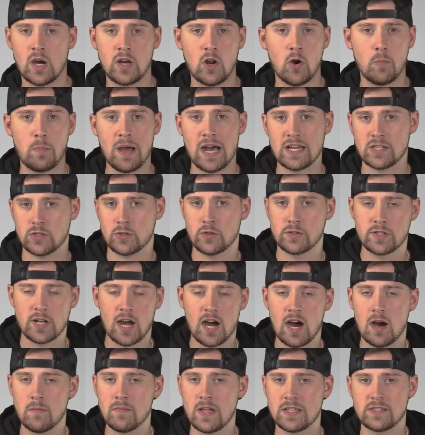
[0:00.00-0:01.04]
I know Pastor
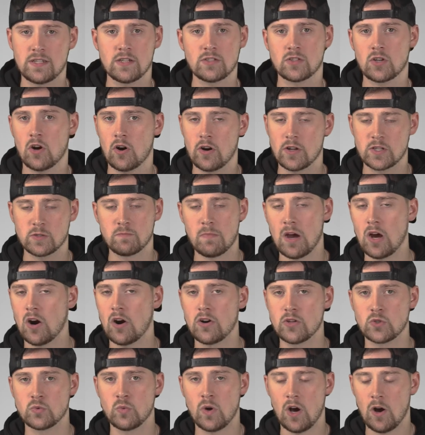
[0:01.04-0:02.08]
Tom, that's his heart, it's my
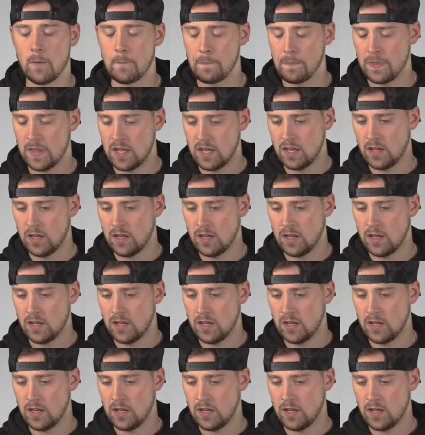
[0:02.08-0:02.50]
heart as well.